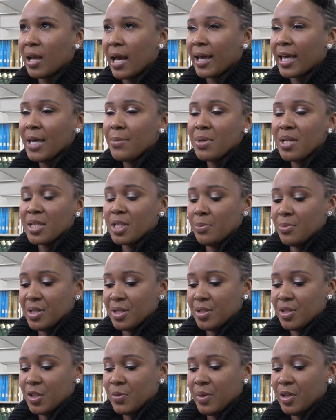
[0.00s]
I came in as a
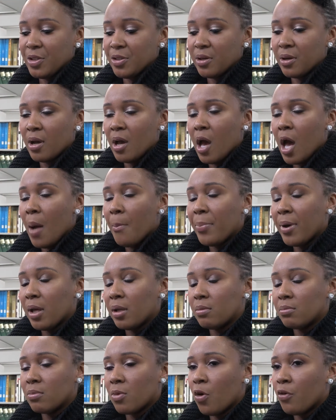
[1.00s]
business major,
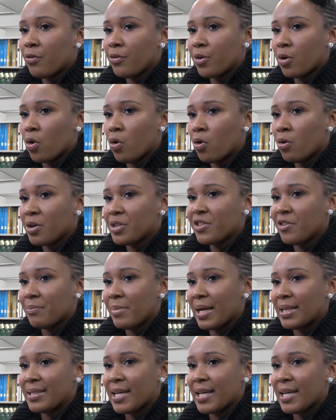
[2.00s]
but over the course of my